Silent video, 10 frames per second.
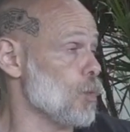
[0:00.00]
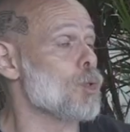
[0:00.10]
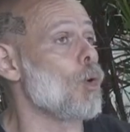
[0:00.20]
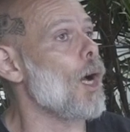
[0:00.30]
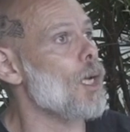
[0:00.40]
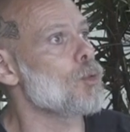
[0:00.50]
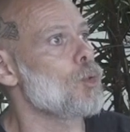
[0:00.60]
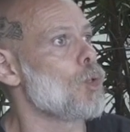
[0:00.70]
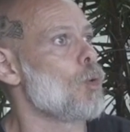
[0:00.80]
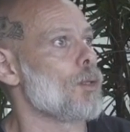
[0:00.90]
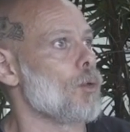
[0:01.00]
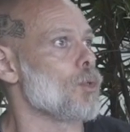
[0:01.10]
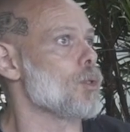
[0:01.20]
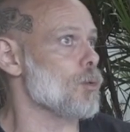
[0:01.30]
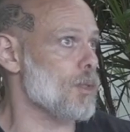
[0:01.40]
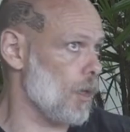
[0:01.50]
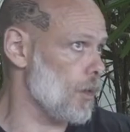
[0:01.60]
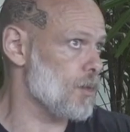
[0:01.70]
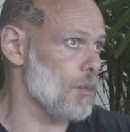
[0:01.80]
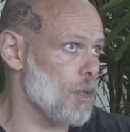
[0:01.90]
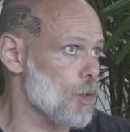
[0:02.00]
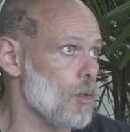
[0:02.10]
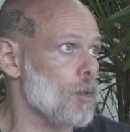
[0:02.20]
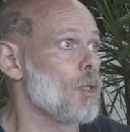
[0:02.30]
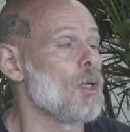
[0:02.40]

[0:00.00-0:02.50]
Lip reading: So how do you go at those? So teres major,